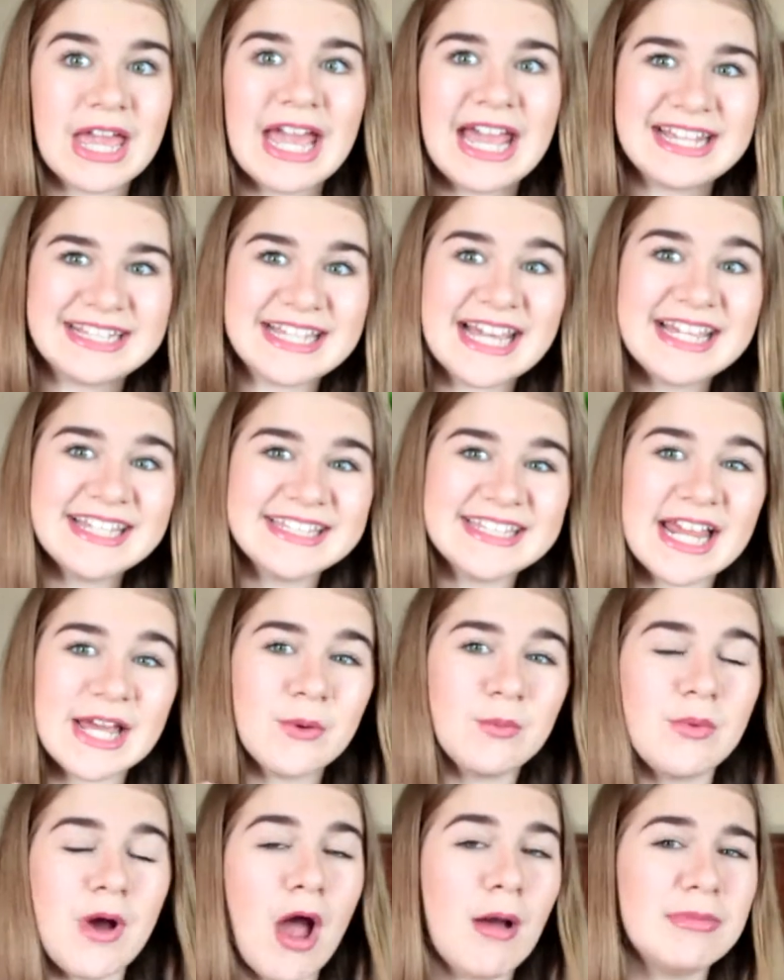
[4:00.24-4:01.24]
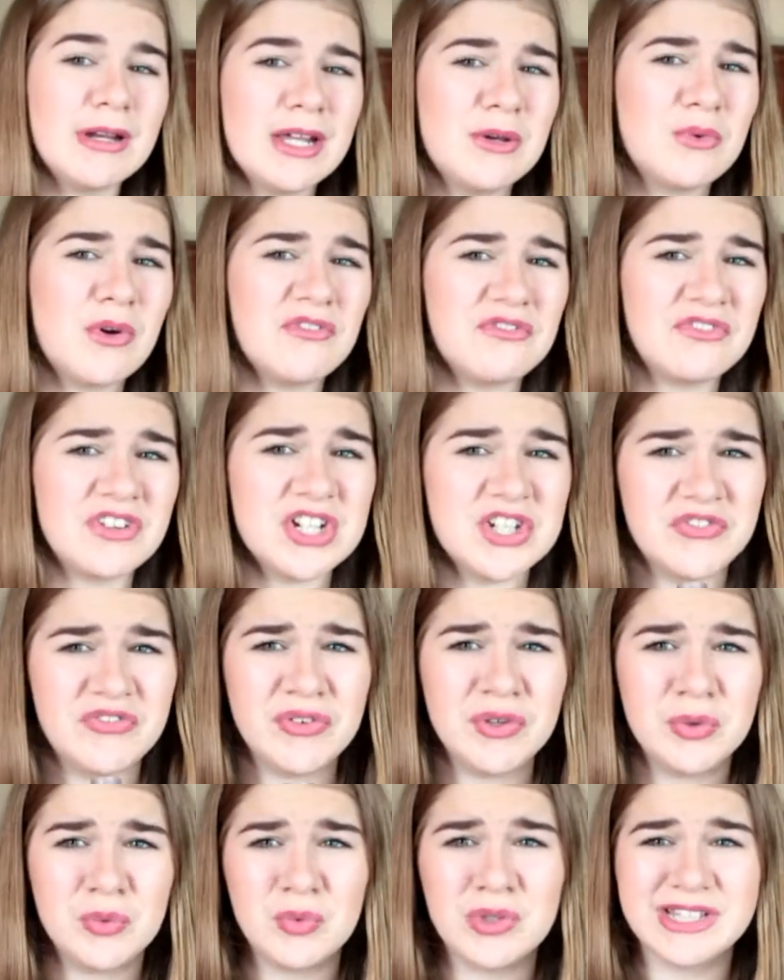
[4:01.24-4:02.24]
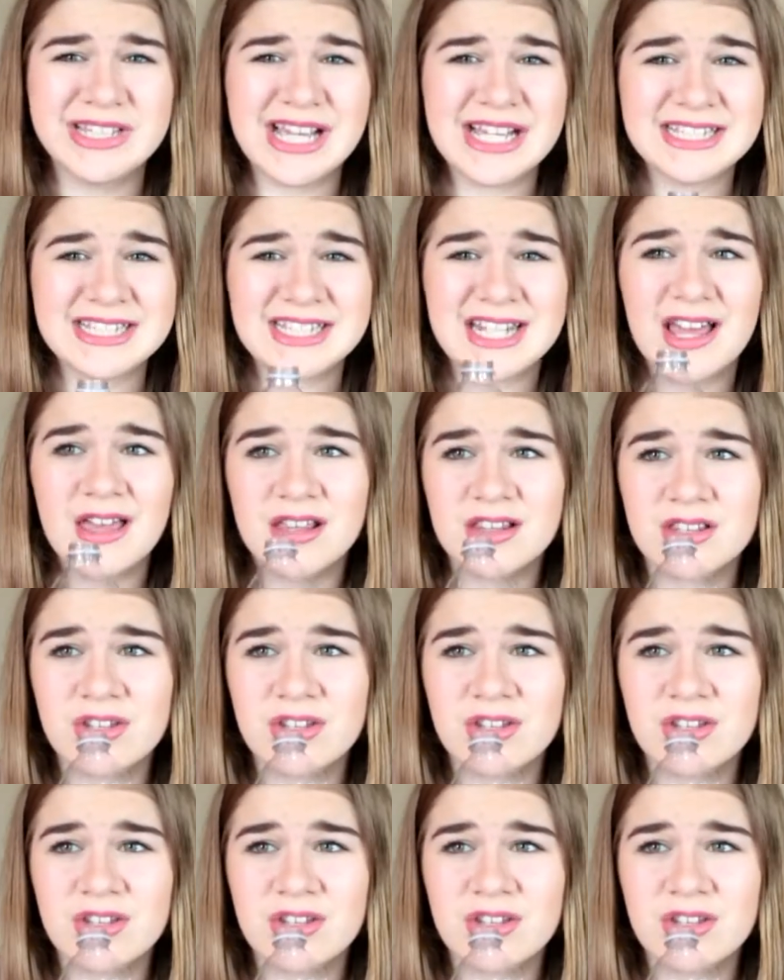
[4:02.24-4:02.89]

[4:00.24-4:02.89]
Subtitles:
It tastes like probably what fish food would taste like,